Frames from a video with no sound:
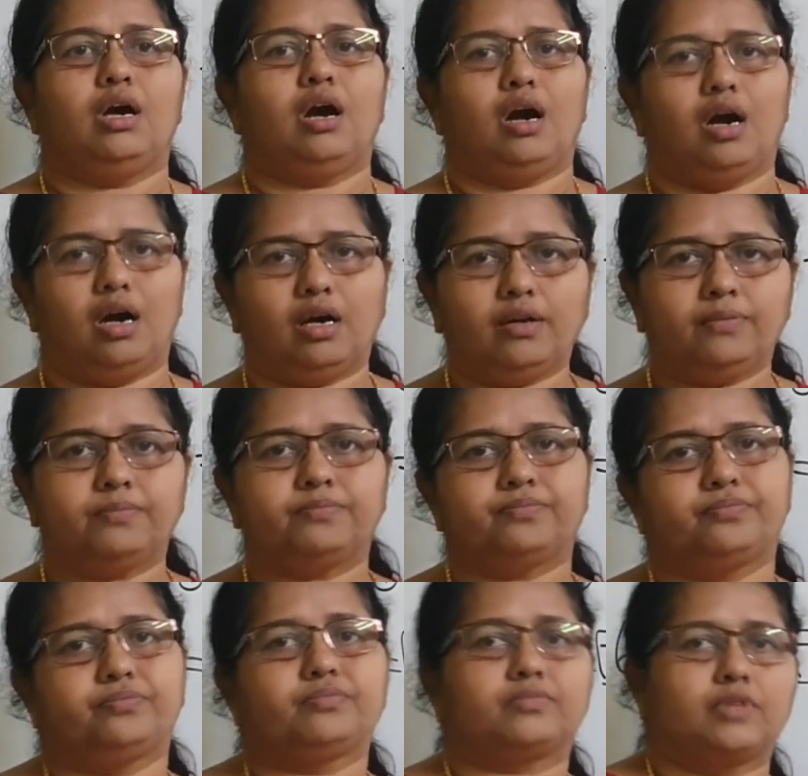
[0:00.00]
are
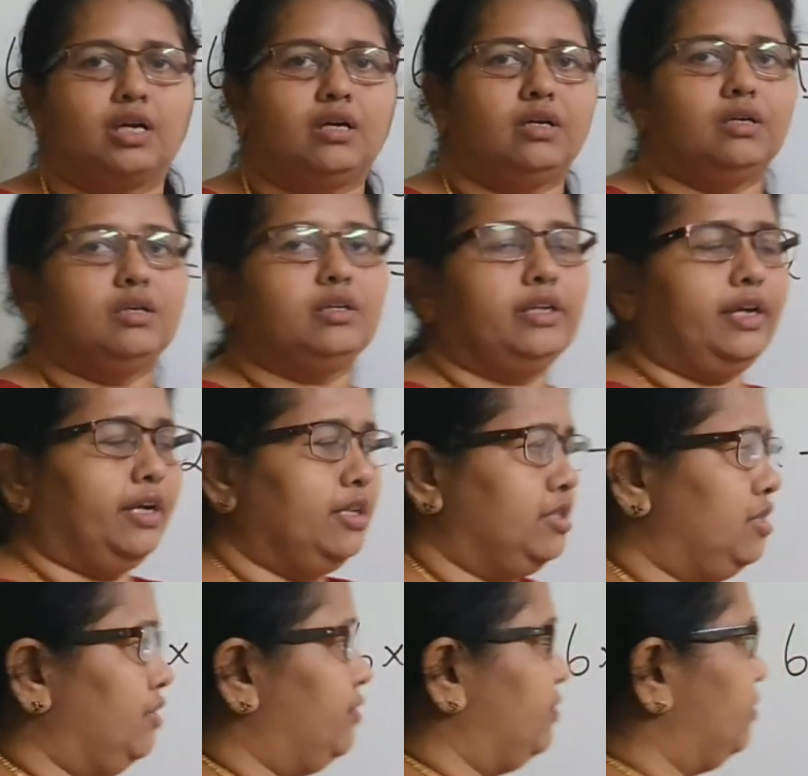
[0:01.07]

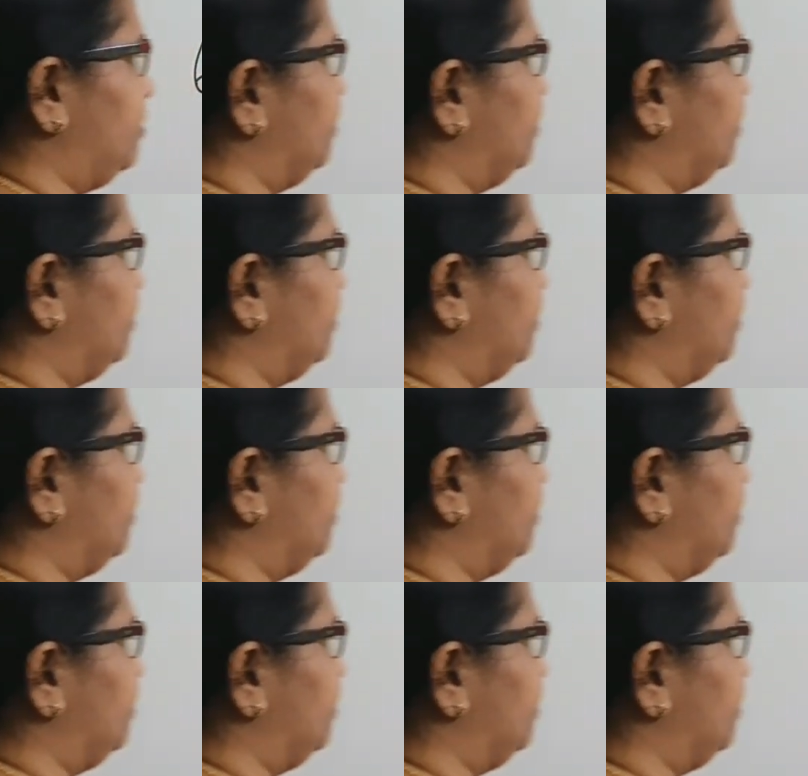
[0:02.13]
negative.